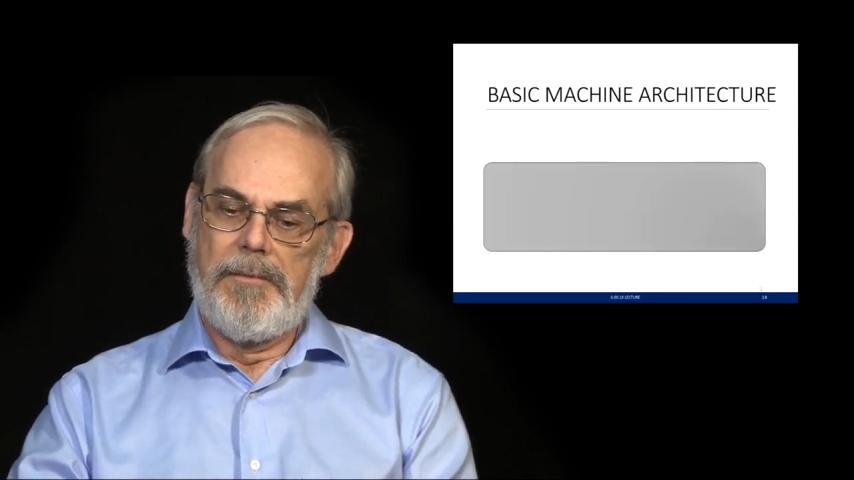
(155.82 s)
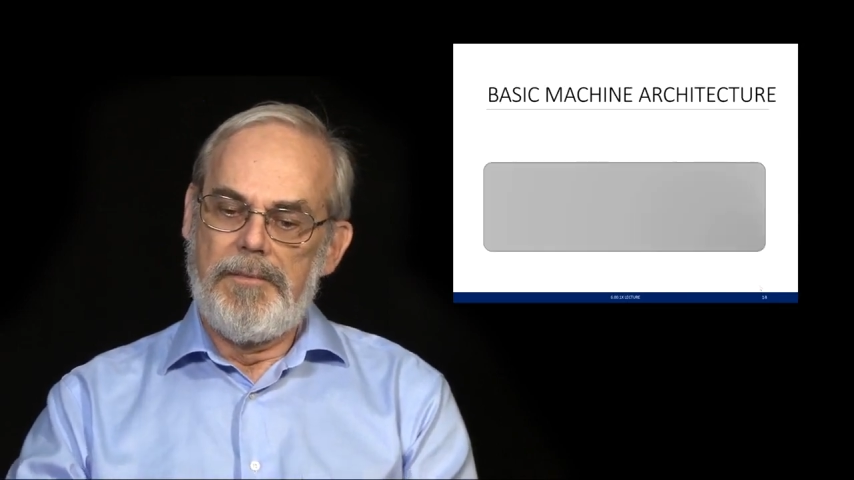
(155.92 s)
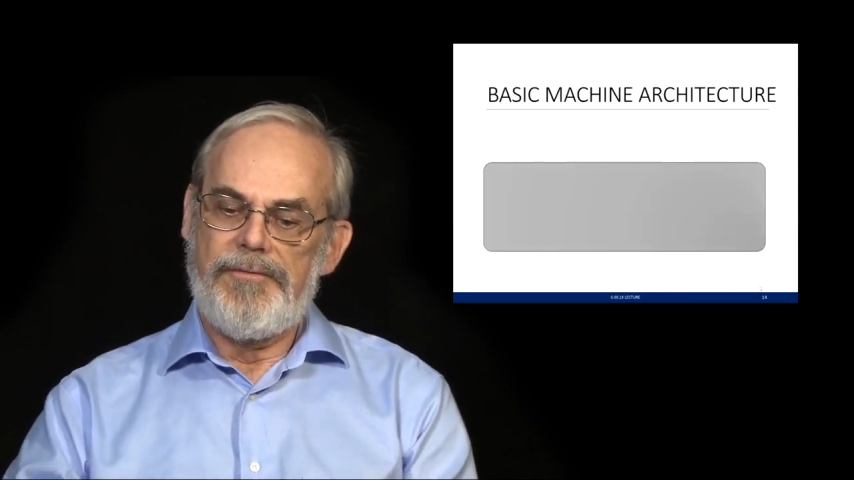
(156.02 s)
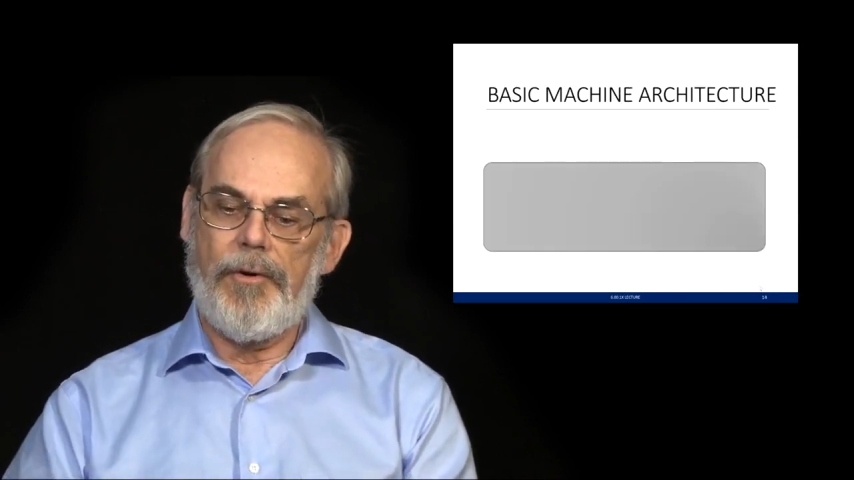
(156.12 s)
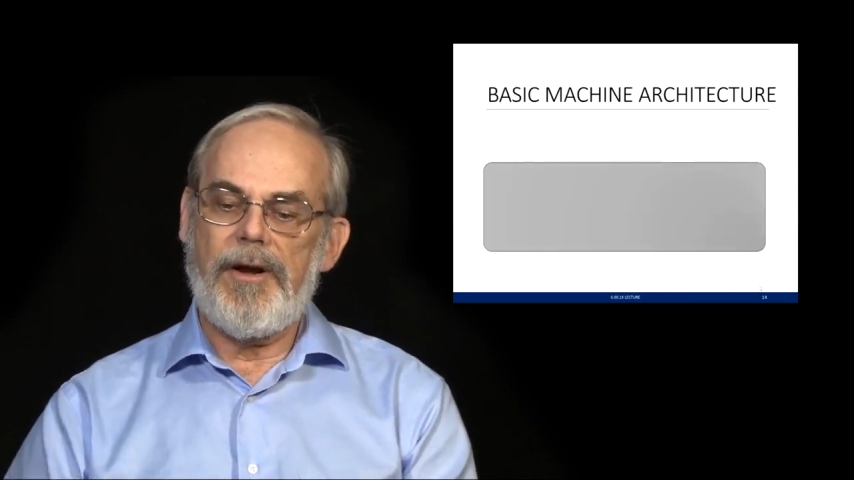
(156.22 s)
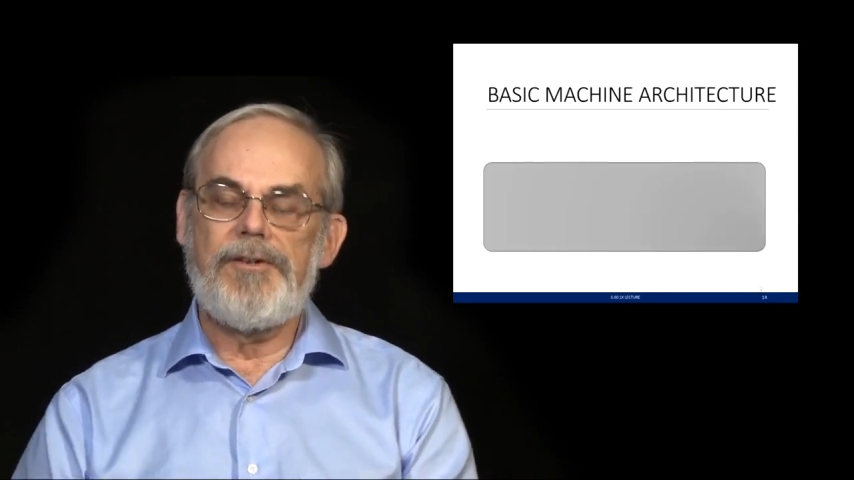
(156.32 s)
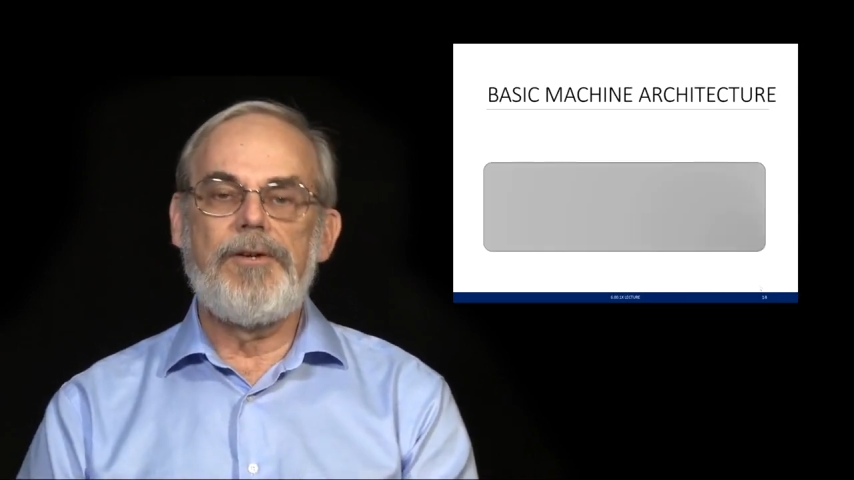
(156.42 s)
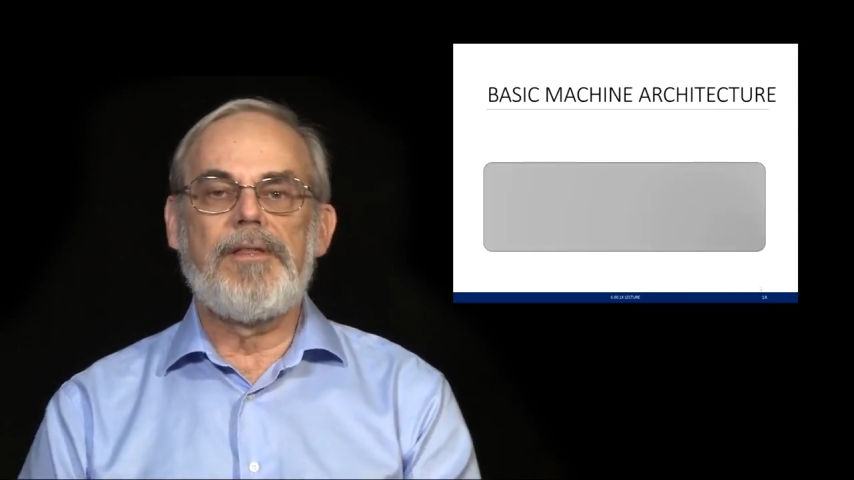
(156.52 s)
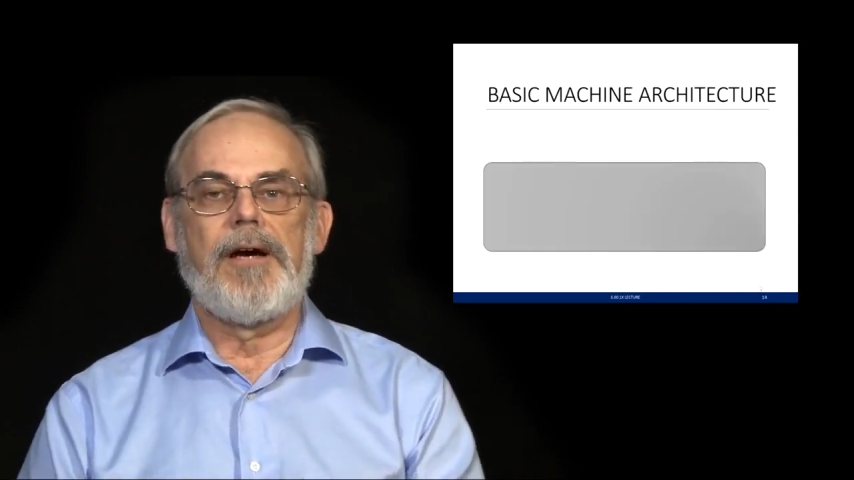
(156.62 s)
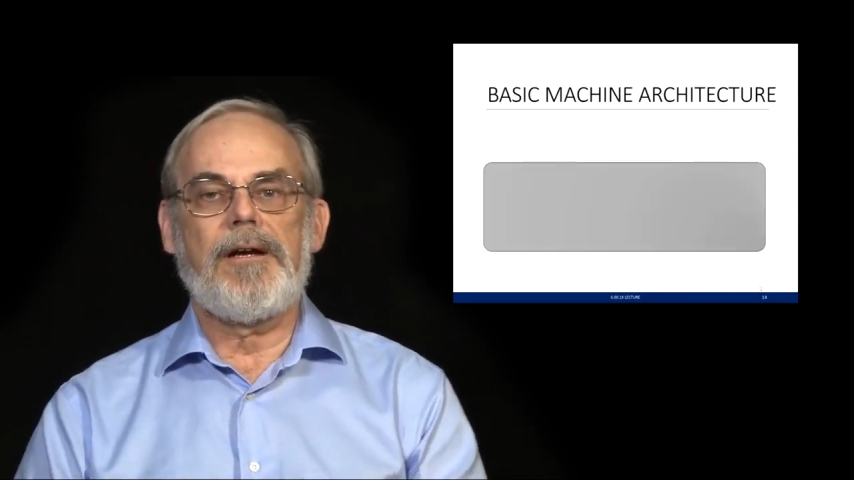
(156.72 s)
Before I
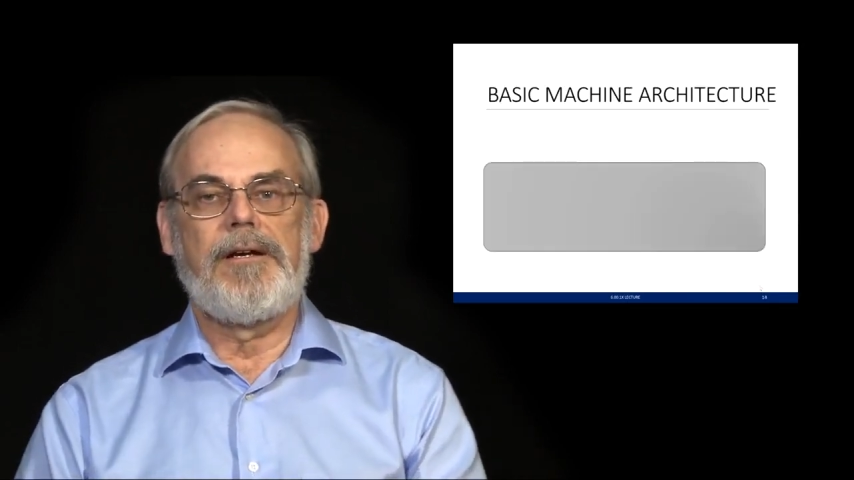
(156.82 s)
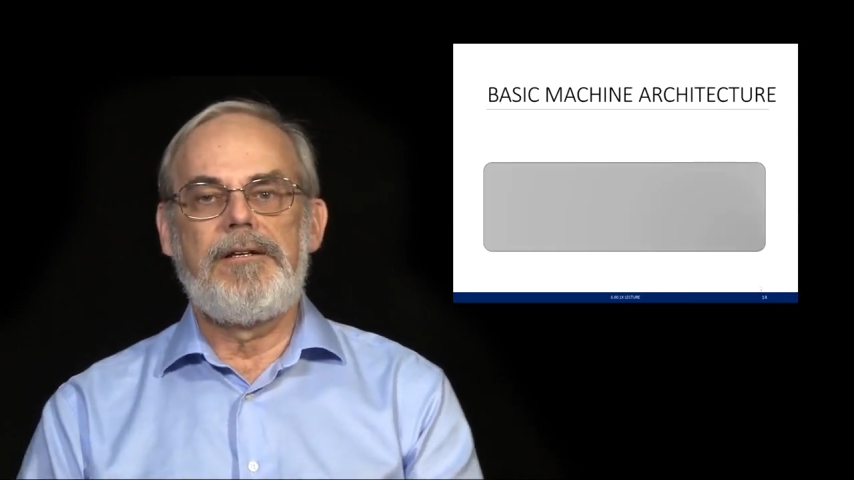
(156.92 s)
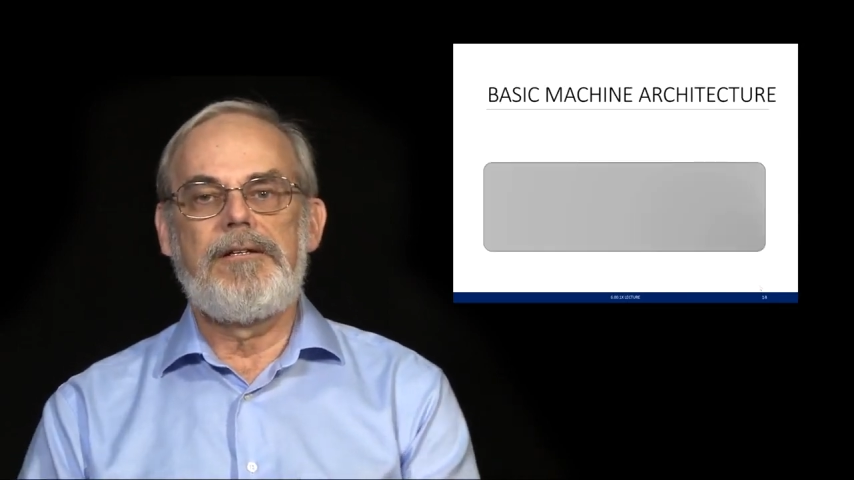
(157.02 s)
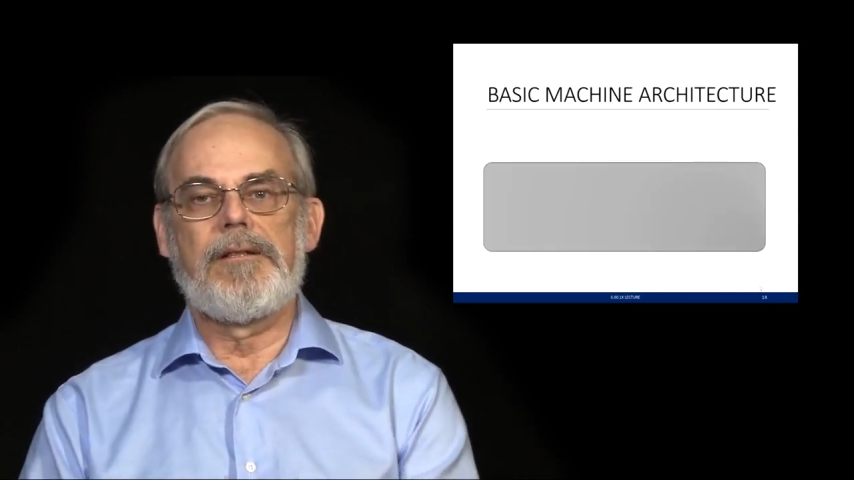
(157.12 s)
do that, I need